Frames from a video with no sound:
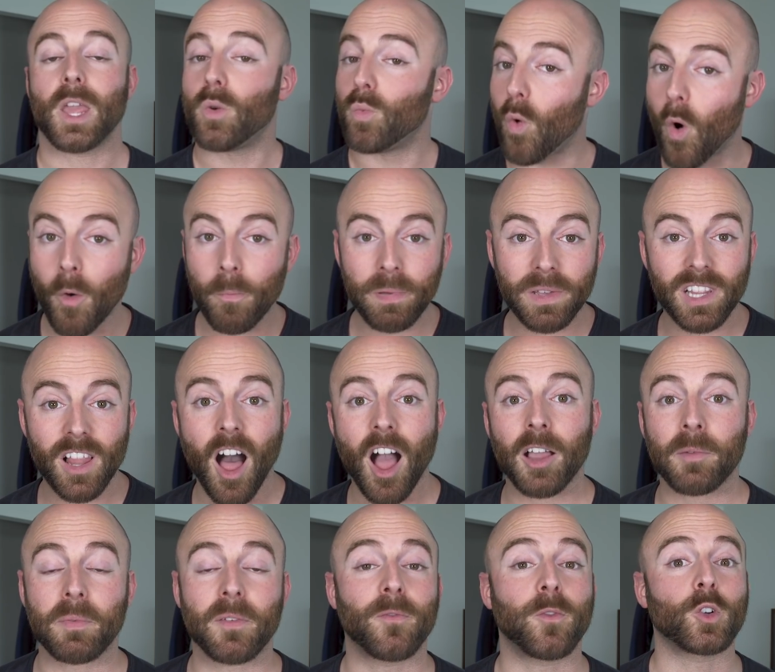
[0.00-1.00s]
It won't be
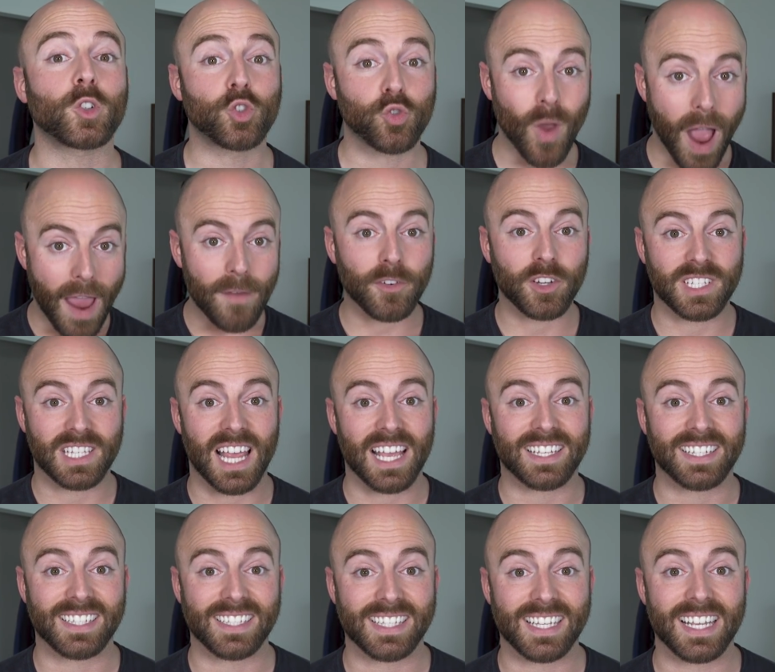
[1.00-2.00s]
long before driver's
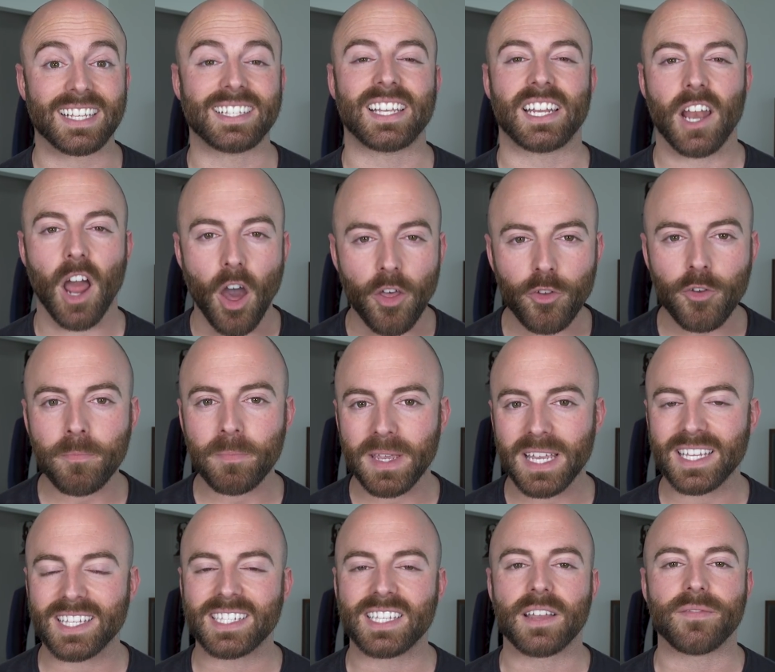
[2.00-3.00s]
licenses and other
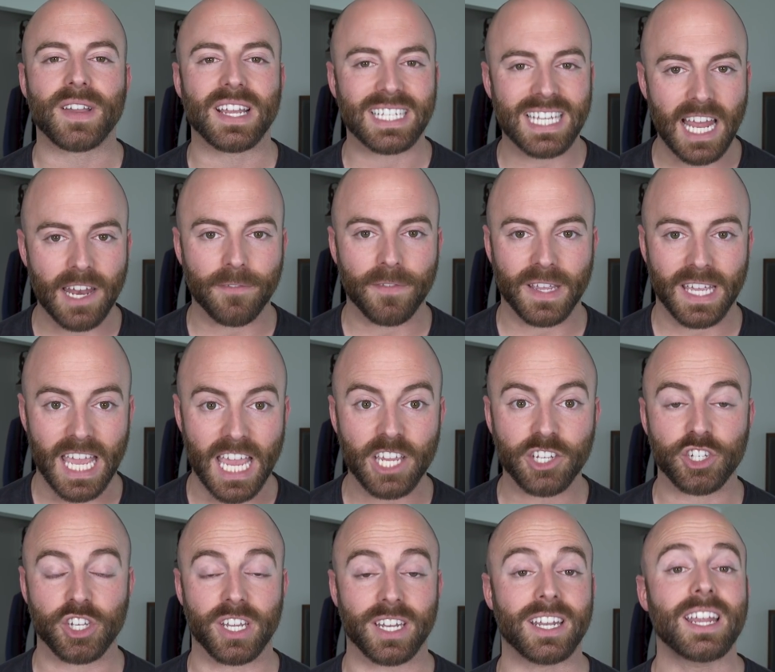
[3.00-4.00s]
pieces of
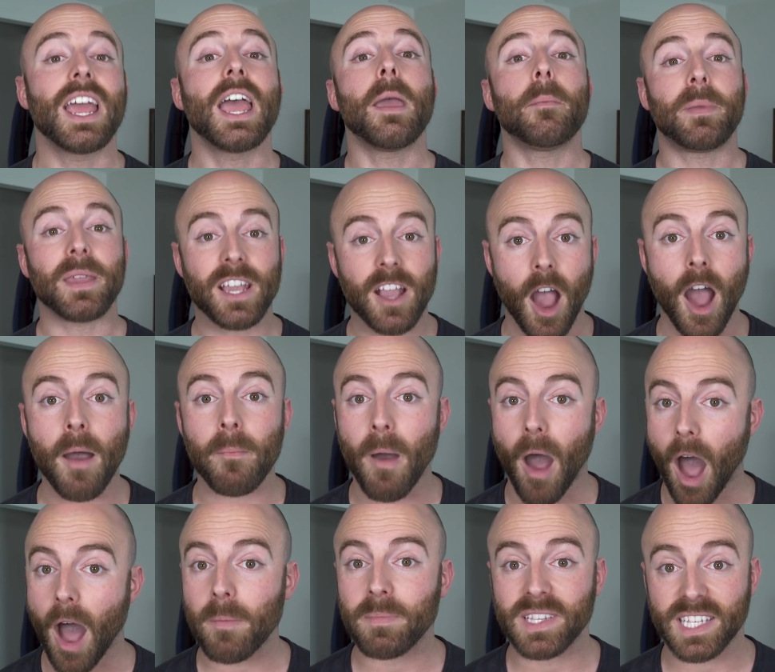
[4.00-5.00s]
identification become
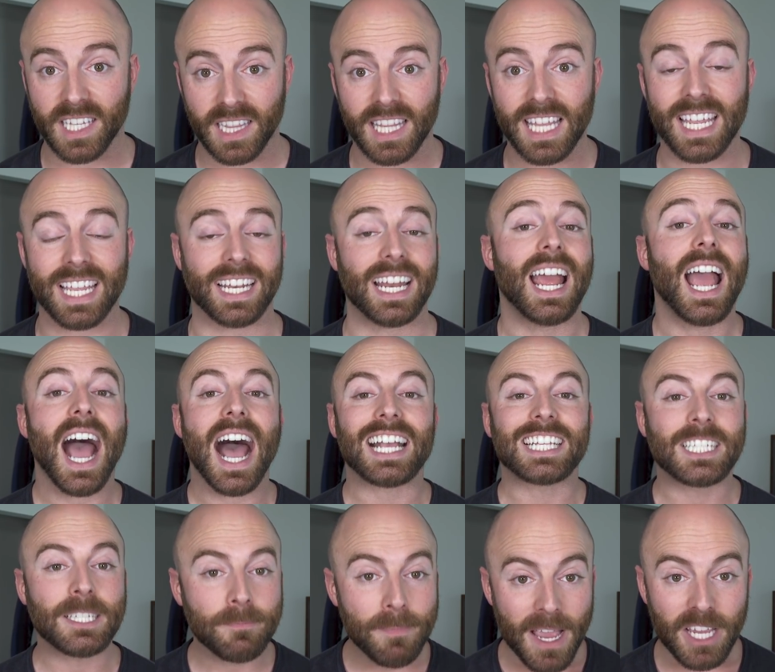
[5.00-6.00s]
obsolete,
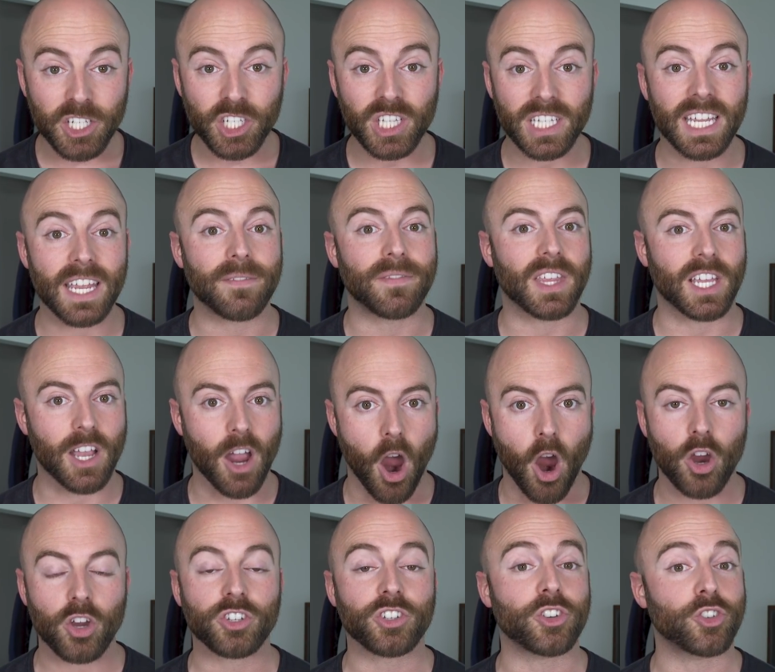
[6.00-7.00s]
especially if the
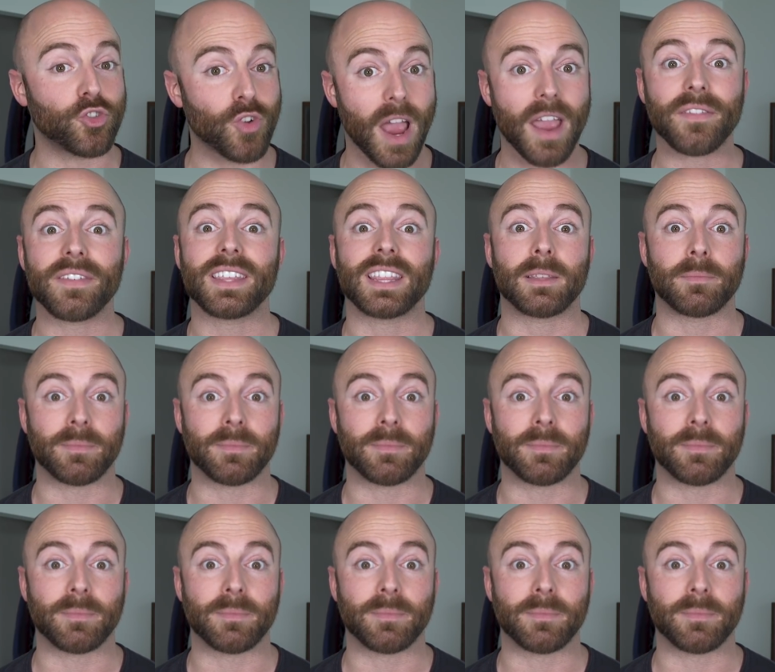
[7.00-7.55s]
cars are driving